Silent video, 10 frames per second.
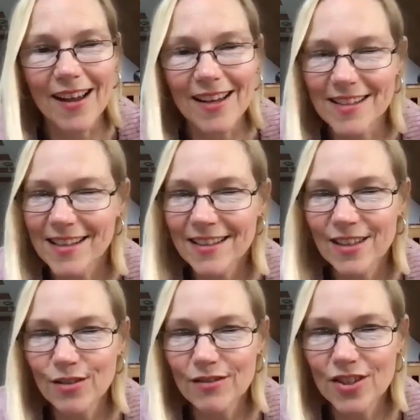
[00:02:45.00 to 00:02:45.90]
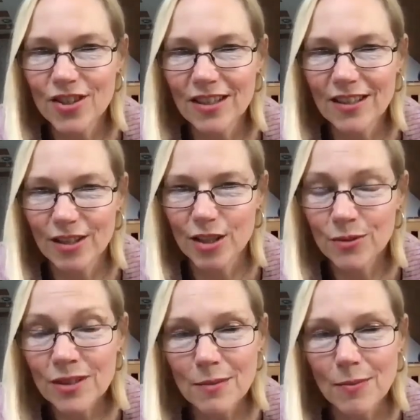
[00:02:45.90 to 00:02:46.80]
is he encouraging, are
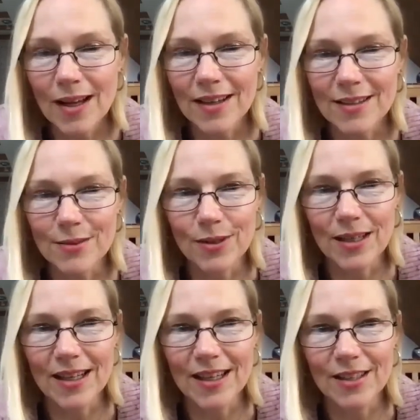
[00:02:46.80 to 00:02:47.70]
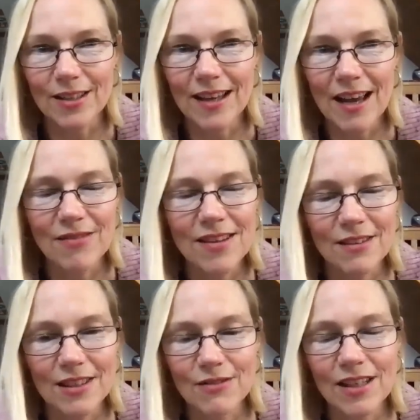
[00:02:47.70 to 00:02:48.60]
you at a place where
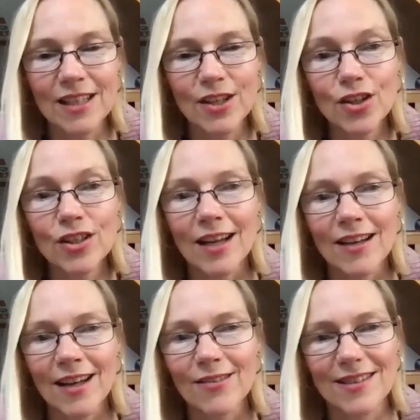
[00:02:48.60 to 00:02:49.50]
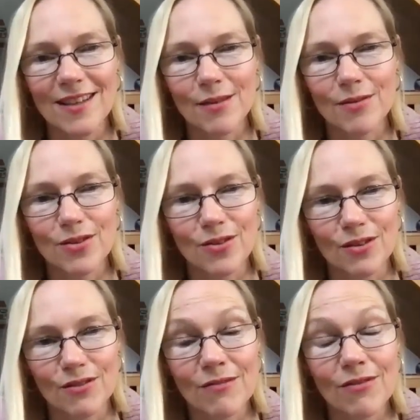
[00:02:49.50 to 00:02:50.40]
everything is feeling good and now it's time to sort
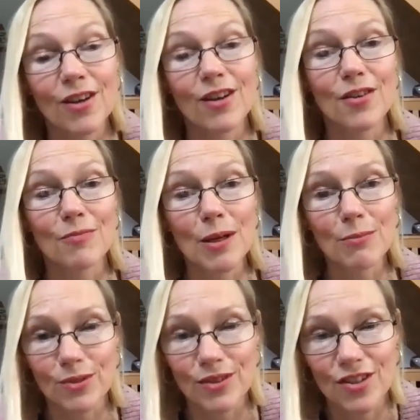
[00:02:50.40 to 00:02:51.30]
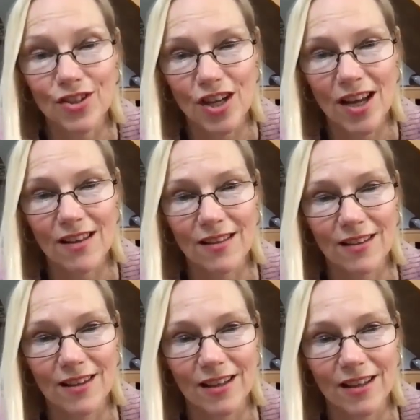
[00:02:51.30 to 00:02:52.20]
of invite other people to share
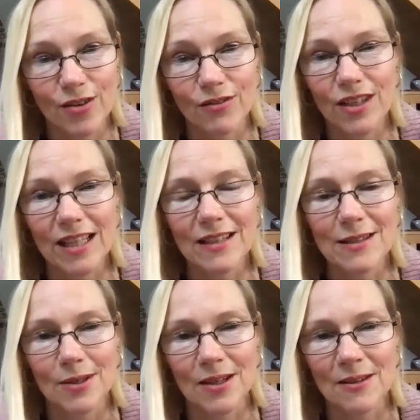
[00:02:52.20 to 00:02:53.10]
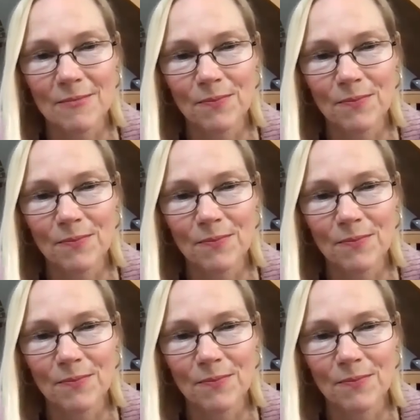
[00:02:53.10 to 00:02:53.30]
the good feelings with?